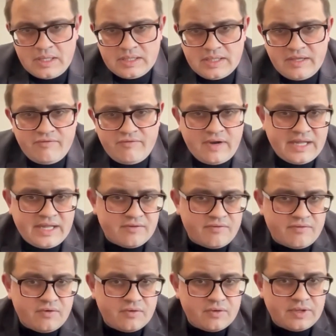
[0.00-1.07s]
They're fighting
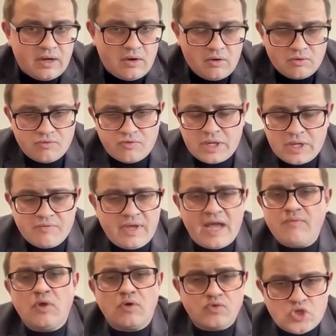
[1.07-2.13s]
for their own freedom. We
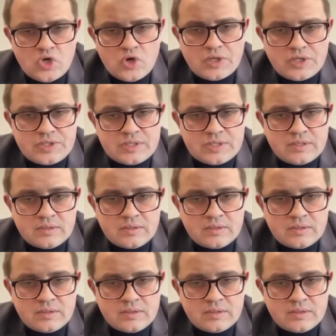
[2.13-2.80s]
have no choice.